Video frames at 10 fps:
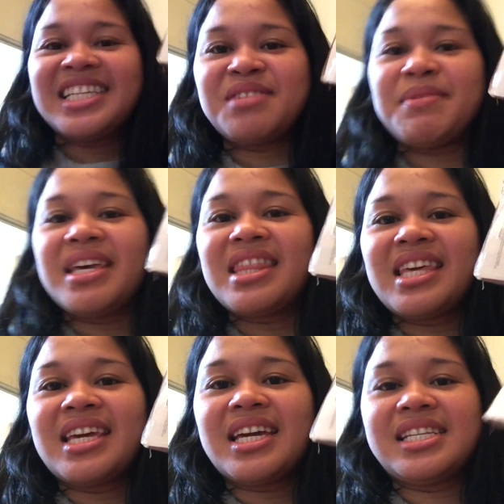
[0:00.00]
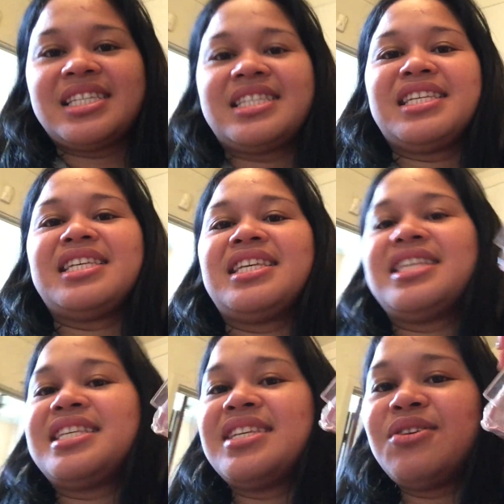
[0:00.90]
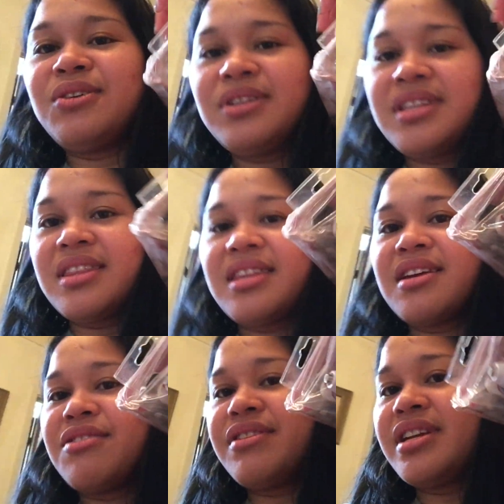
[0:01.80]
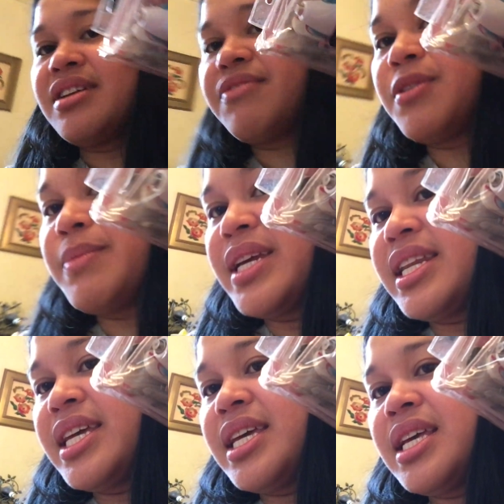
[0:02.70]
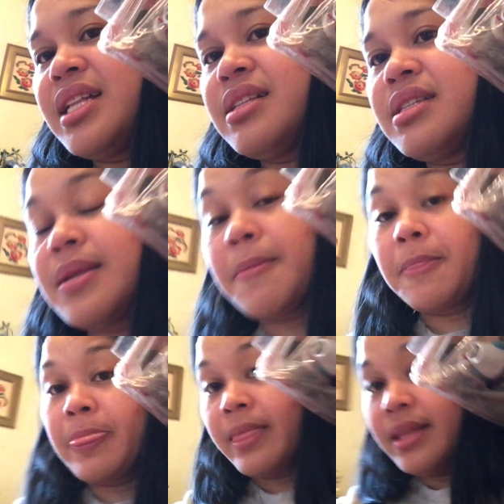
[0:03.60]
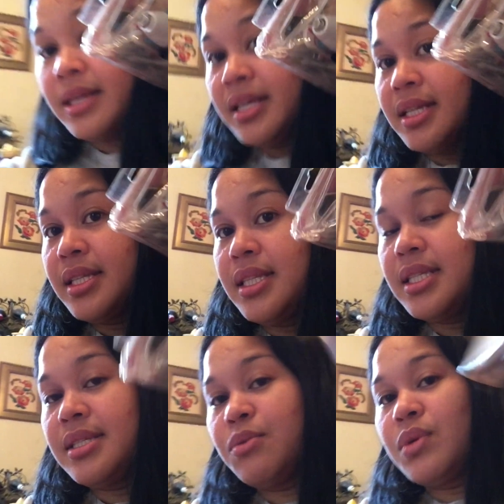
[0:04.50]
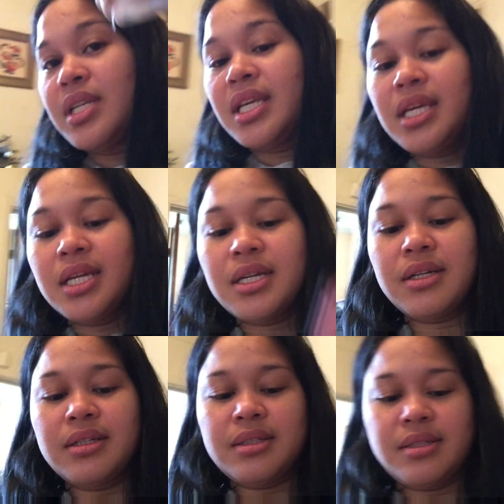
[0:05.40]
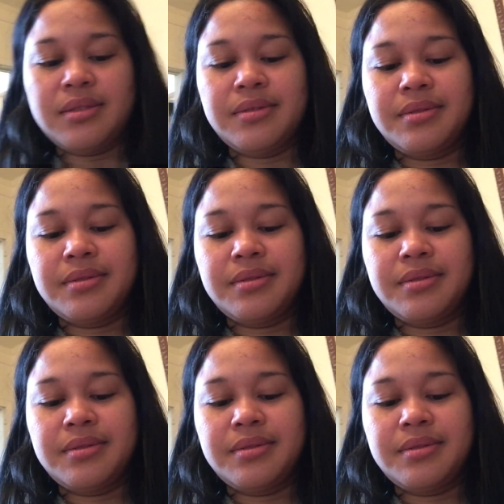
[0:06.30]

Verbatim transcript: is my thing guys this is all the thing over there for my nails this one here hold on